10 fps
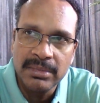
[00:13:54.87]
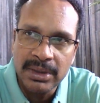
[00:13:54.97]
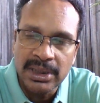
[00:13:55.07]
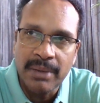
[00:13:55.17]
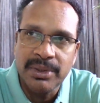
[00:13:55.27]

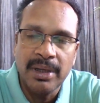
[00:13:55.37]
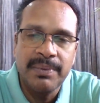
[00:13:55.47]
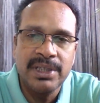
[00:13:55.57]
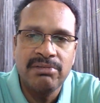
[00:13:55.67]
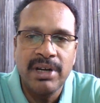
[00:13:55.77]

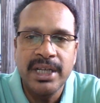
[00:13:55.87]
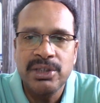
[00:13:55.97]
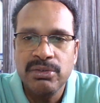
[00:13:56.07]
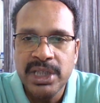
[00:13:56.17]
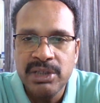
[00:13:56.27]
subsurface drainage
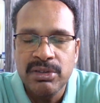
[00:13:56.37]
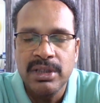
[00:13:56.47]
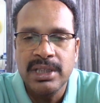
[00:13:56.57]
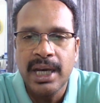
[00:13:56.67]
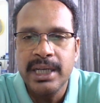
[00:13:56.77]
to reduce
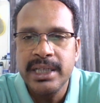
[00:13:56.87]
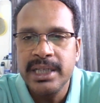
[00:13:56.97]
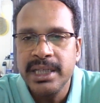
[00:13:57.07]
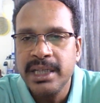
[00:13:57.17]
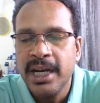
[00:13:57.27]
the
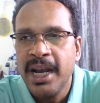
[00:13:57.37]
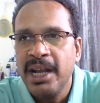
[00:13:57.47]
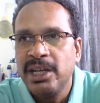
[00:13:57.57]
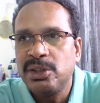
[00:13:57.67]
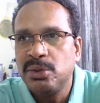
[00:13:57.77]
salinity,
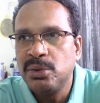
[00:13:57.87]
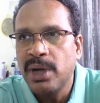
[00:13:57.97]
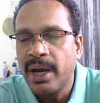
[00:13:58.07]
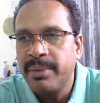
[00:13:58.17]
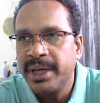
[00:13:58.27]
to
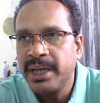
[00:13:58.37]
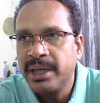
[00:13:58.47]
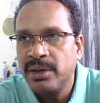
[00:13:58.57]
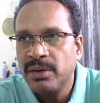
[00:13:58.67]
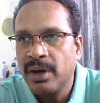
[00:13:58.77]
having,
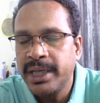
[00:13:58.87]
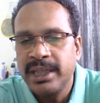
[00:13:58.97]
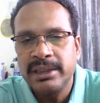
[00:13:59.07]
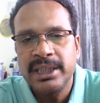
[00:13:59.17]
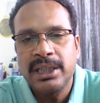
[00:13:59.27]
you know,
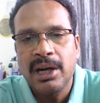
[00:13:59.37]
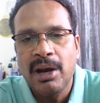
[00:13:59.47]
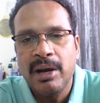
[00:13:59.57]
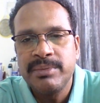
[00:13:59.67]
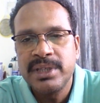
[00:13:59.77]
horticultural
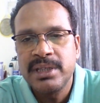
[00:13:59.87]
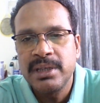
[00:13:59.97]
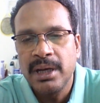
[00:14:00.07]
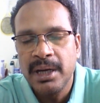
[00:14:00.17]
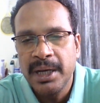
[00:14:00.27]
crops,
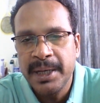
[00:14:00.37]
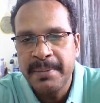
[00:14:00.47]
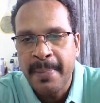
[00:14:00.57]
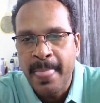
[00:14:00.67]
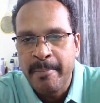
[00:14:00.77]
or
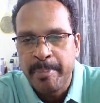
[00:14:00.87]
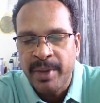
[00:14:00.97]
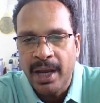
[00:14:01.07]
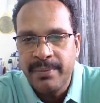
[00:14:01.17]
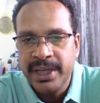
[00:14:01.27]

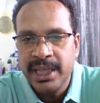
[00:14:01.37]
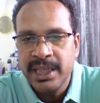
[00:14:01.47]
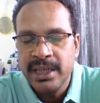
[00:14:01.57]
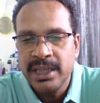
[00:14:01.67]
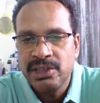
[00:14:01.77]
having
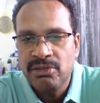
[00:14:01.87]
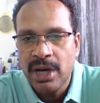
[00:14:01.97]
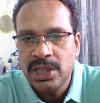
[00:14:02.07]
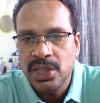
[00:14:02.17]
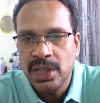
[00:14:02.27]
engineering
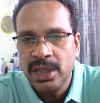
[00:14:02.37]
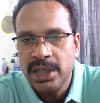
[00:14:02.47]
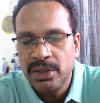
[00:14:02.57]
structure,